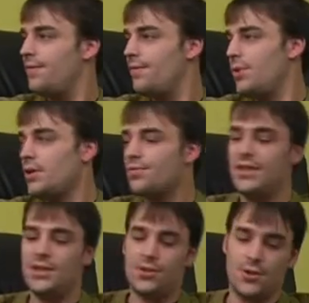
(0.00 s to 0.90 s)

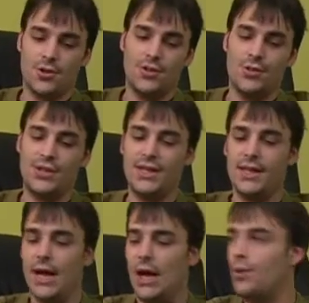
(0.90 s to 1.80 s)
research to see
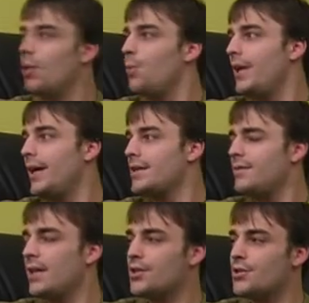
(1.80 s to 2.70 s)
how Open
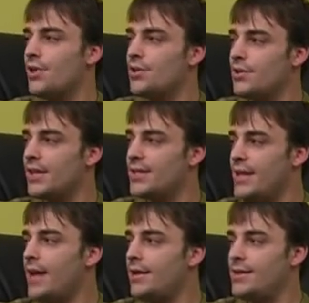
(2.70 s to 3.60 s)
XML is structured exactly,